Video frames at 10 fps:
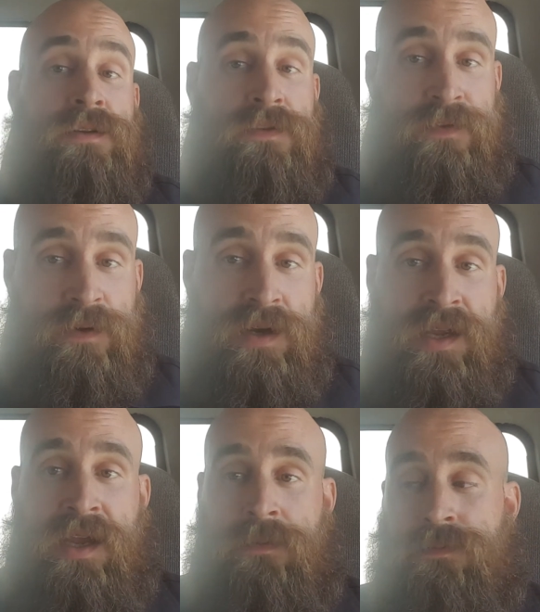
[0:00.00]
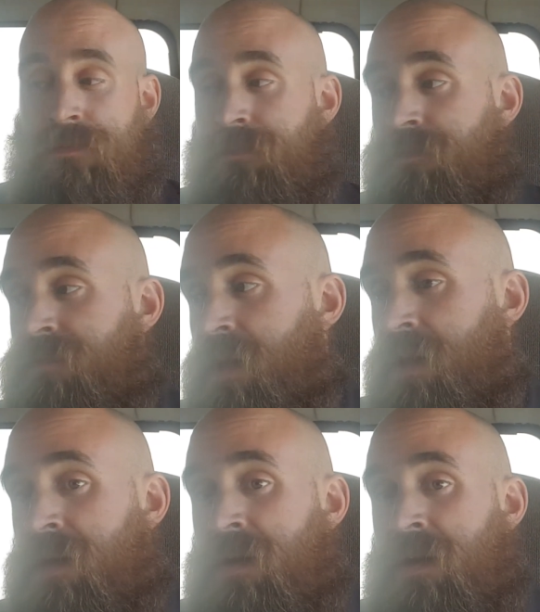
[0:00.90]
the Florida game.
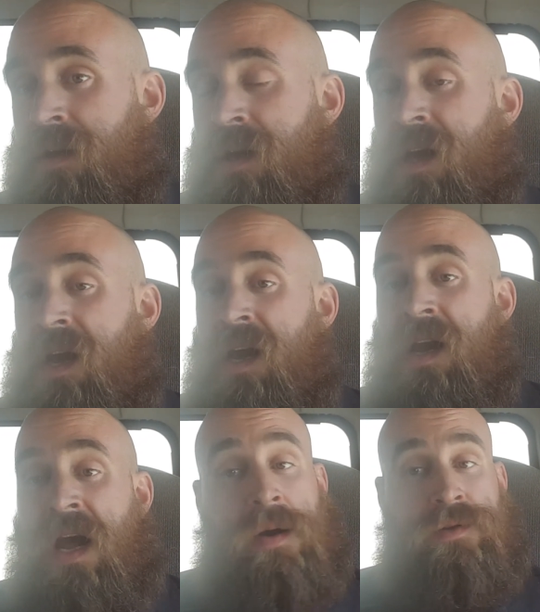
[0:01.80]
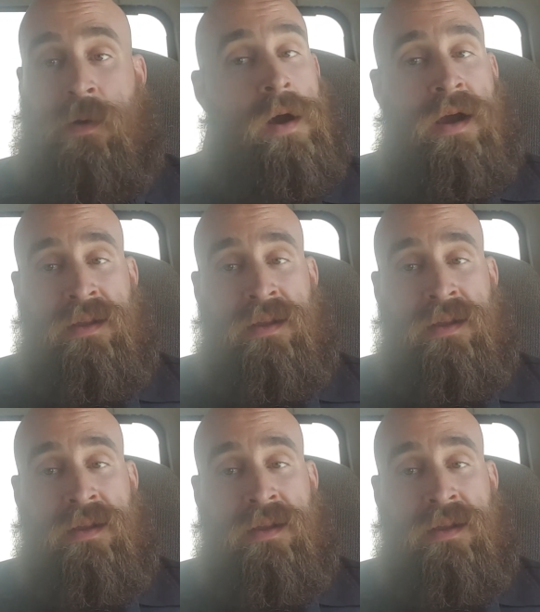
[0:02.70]
And I was wrong on